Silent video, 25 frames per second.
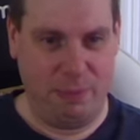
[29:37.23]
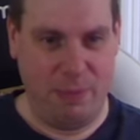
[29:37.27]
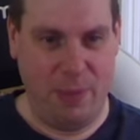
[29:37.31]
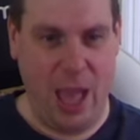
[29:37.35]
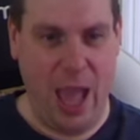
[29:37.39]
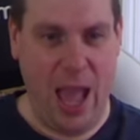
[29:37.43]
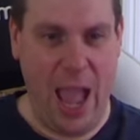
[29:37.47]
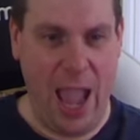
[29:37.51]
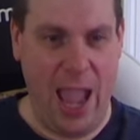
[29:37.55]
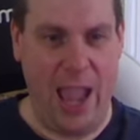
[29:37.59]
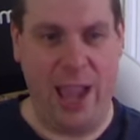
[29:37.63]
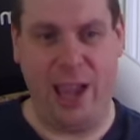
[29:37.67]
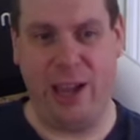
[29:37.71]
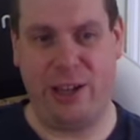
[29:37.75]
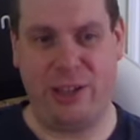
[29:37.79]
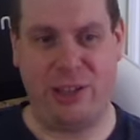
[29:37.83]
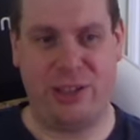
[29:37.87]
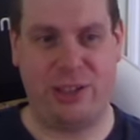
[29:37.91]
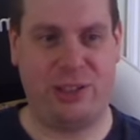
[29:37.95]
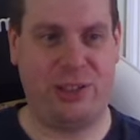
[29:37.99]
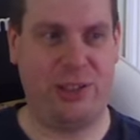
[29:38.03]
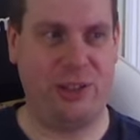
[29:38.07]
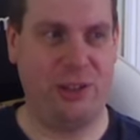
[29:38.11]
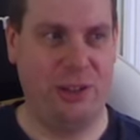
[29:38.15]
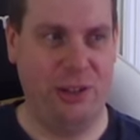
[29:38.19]

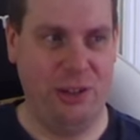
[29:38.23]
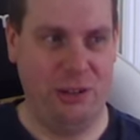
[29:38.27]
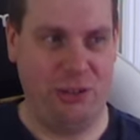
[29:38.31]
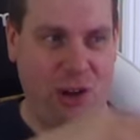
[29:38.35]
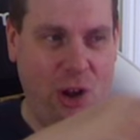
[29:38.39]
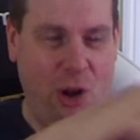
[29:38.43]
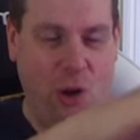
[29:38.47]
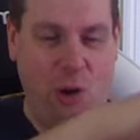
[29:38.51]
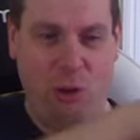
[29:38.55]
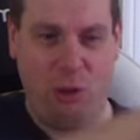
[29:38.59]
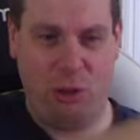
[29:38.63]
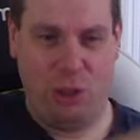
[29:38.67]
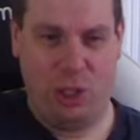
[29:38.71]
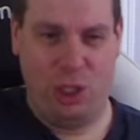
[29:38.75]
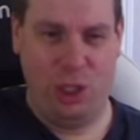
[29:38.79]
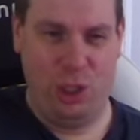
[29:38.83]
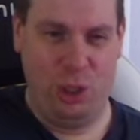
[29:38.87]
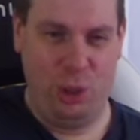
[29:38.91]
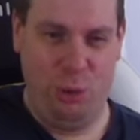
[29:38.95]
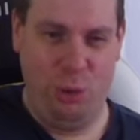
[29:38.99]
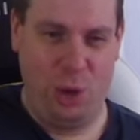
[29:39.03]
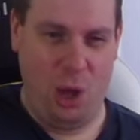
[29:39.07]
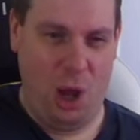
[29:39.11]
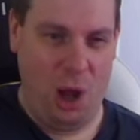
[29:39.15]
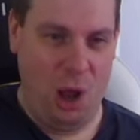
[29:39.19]
hex that's all
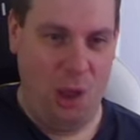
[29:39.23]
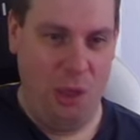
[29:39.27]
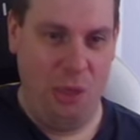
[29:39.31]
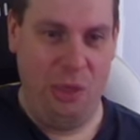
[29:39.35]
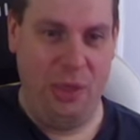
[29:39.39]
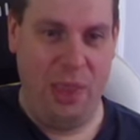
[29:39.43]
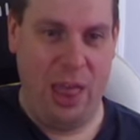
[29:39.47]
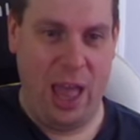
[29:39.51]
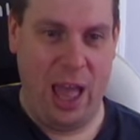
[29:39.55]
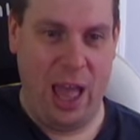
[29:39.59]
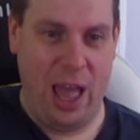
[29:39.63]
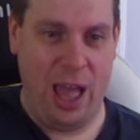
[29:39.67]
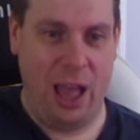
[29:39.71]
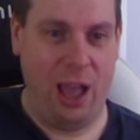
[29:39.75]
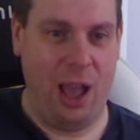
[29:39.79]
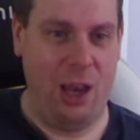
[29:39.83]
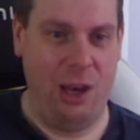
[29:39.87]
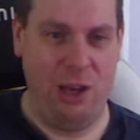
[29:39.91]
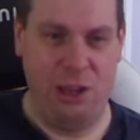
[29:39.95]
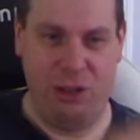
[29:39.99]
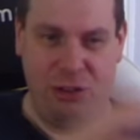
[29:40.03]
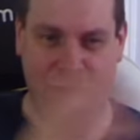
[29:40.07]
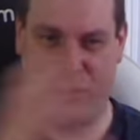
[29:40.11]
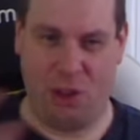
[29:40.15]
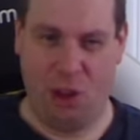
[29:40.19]
glued on there and
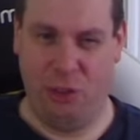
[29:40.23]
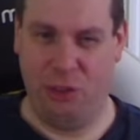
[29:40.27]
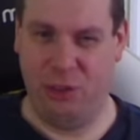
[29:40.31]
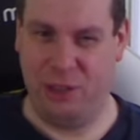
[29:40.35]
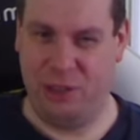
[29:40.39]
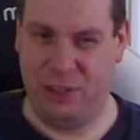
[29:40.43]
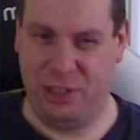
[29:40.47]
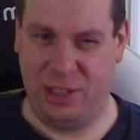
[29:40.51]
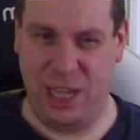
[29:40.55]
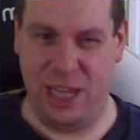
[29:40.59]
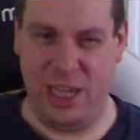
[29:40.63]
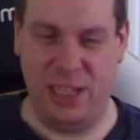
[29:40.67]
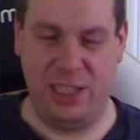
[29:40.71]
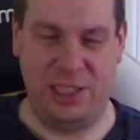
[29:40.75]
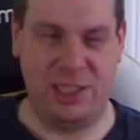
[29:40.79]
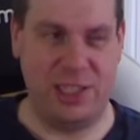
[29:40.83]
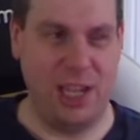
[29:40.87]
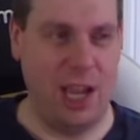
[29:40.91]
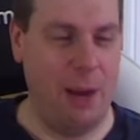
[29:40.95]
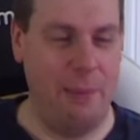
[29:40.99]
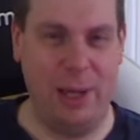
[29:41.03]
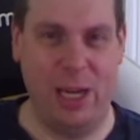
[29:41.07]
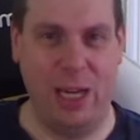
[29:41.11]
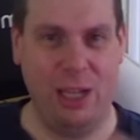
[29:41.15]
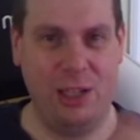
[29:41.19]
it's got the detail. I mean,